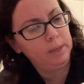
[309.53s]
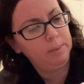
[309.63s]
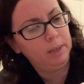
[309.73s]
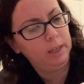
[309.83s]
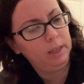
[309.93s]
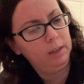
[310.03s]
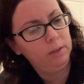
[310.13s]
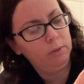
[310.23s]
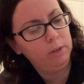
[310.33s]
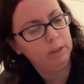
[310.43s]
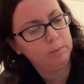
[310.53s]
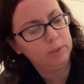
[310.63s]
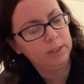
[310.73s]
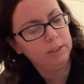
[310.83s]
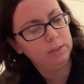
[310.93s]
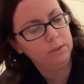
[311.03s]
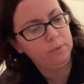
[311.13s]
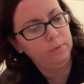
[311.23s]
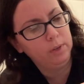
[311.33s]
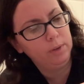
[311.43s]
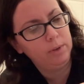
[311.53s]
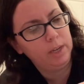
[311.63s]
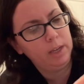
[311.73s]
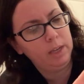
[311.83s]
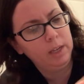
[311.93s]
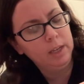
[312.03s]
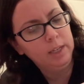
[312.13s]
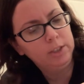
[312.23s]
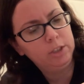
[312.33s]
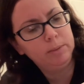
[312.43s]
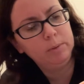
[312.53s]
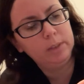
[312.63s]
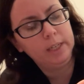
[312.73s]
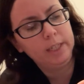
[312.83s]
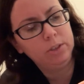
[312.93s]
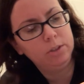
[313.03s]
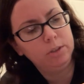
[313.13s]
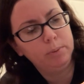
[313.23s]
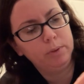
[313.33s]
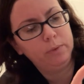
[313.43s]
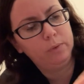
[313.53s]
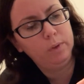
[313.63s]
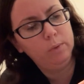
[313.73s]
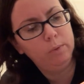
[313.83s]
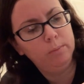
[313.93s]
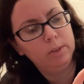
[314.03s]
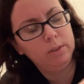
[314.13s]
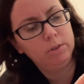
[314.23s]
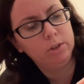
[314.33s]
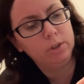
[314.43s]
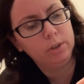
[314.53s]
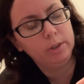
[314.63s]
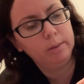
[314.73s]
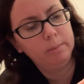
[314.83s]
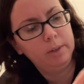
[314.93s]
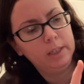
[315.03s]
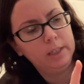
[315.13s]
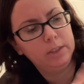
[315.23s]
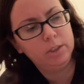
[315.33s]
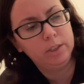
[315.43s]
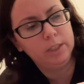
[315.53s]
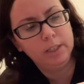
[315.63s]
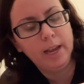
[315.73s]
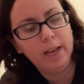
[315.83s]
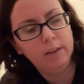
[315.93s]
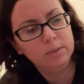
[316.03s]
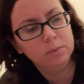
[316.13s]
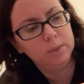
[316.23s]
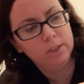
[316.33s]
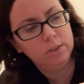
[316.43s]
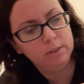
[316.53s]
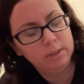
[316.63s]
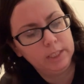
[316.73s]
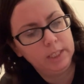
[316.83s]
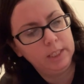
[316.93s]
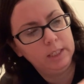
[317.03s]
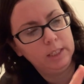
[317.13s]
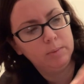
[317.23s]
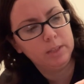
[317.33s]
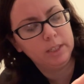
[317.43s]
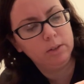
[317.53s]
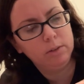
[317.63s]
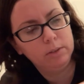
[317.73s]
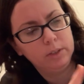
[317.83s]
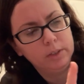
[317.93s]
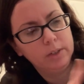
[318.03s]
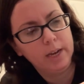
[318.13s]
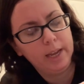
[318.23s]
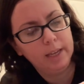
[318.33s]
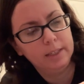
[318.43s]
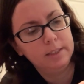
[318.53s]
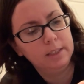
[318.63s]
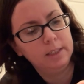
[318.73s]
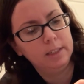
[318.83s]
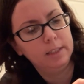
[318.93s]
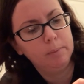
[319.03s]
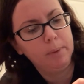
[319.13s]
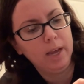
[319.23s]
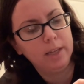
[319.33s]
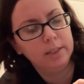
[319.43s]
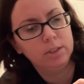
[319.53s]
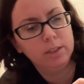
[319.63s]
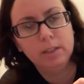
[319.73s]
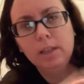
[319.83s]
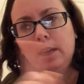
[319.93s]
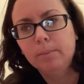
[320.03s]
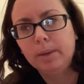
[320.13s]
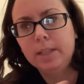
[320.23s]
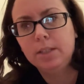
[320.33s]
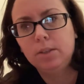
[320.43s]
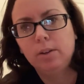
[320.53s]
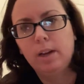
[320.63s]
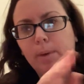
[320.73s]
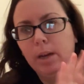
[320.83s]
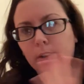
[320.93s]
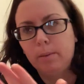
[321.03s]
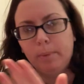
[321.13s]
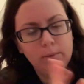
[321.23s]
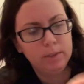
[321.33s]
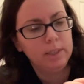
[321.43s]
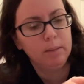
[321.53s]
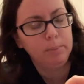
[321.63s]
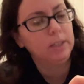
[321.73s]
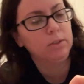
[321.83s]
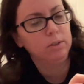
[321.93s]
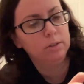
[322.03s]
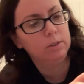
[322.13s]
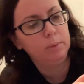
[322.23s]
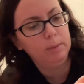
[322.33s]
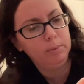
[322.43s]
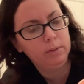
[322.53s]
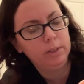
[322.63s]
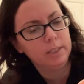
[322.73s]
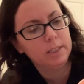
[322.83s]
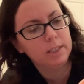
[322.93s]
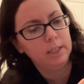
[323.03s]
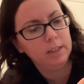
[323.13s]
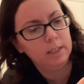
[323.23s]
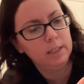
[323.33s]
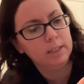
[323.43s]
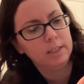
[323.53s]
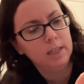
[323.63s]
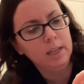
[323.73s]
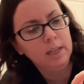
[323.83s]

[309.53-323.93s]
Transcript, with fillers: B B, who comes with like a little floaty. She comes with an extra perfume little charm uh, that she didn't have originally. It was like hooked on her hand uh, in the packaging. My Instagram, I already posted the picture so people can see these.